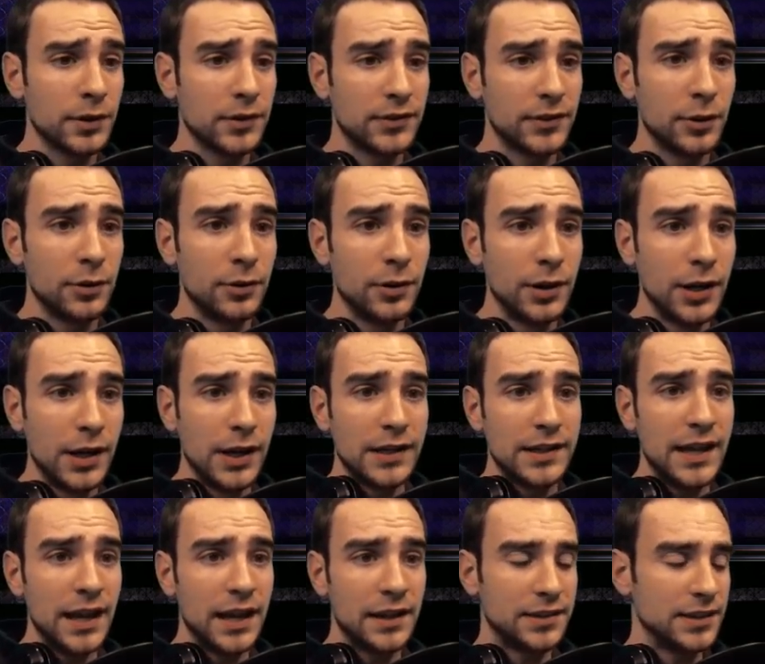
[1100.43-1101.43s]
So
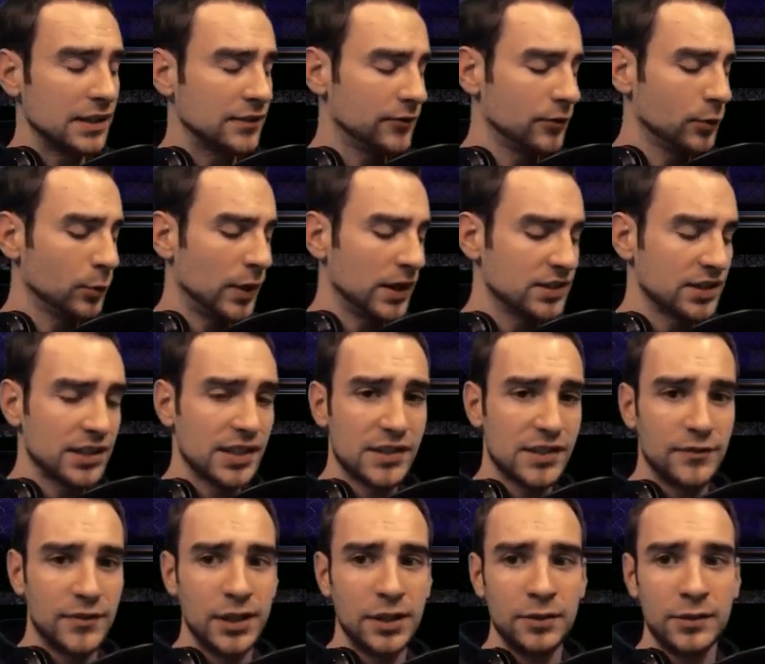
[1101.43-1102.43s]
yeah, thanks for watching this
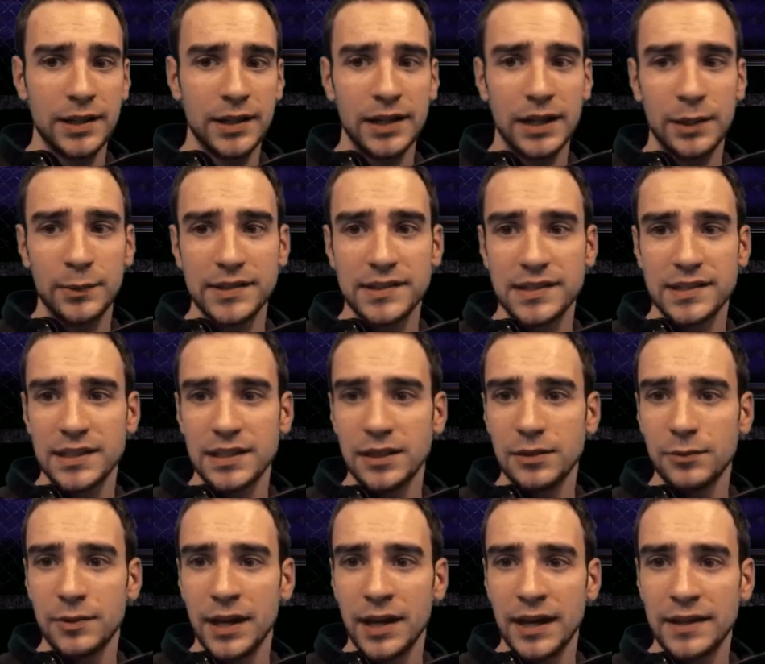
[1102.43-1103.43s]
video and I will see
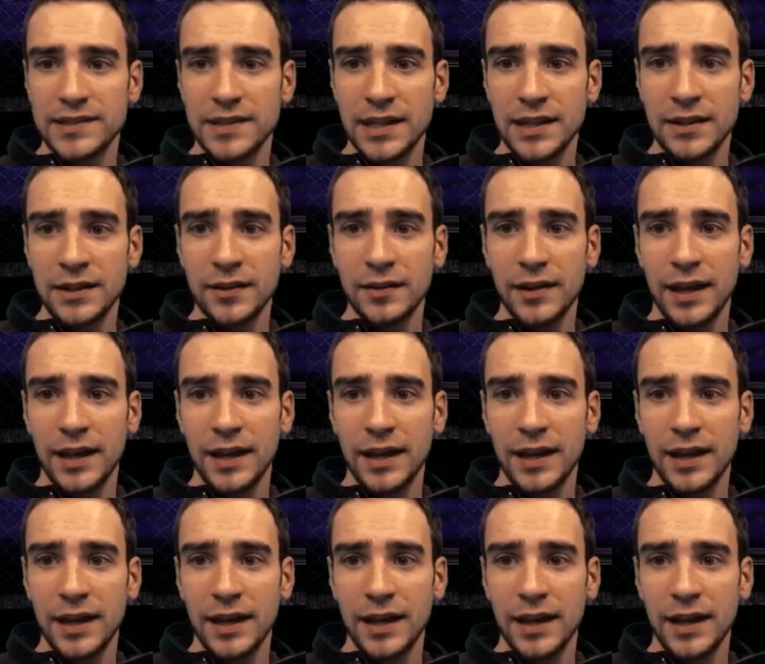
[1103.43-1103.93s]
you guys later.